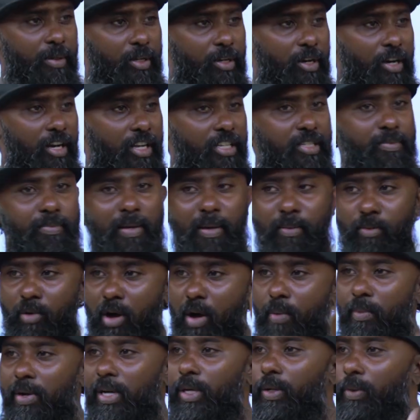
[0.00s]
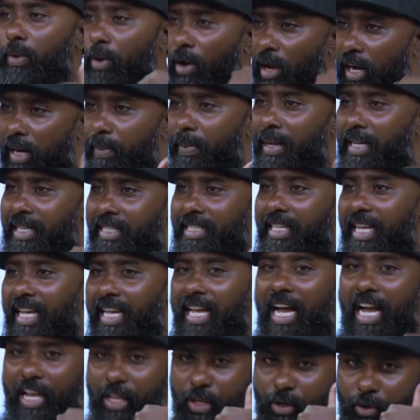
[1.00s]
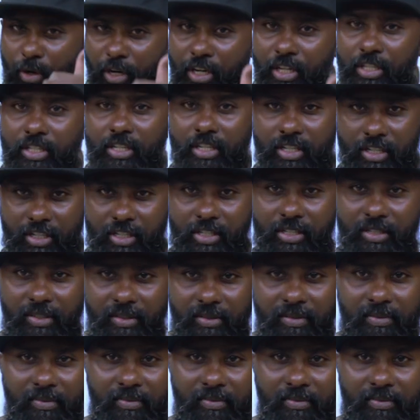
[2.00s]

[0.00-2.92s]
because my mom will call me and check, are you going to church?